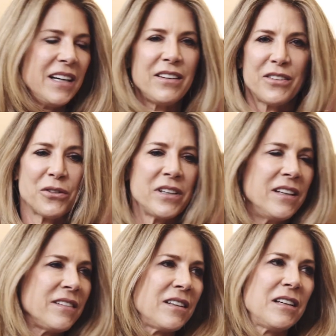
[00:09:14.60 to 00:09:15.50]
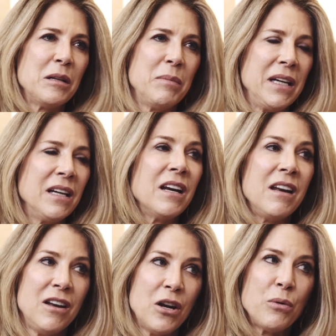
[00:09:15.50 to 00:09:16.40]
It certainly is going to be
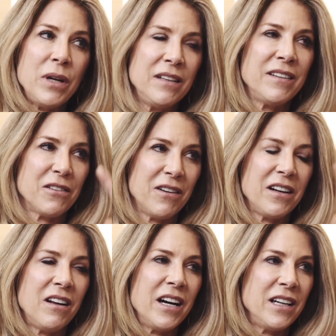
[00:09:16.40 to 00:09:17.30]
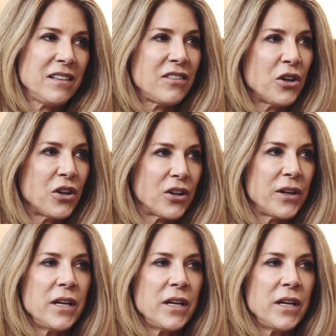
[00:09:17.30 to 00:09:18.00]
no easier online. It's harder.